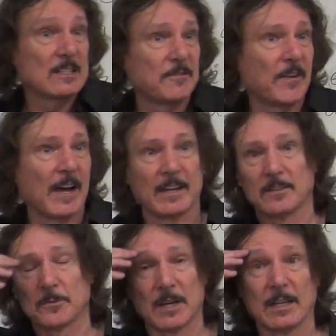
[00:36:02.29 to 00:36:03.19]
it's fine,
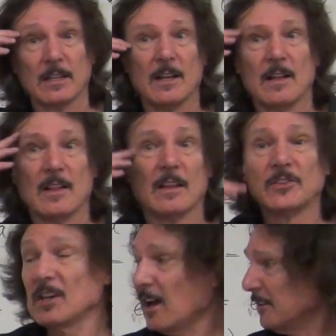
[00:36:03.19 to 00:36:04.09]
right?
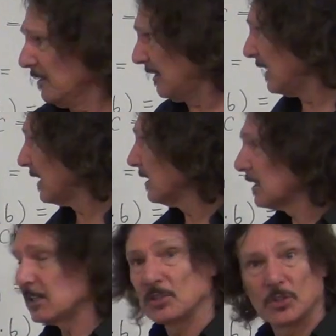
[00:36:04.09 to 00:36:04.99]
The other thing it
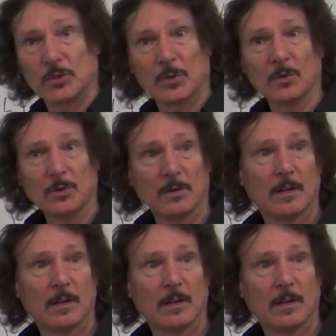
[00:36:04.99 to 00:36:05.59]
can do